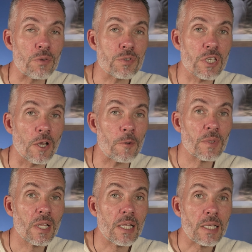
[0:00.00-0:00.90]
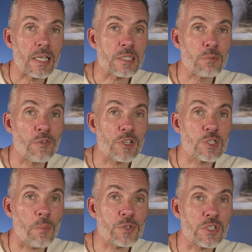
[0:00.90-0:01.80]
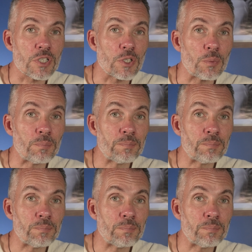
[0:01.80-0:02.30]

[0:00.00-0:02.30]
So let's move on to option 2.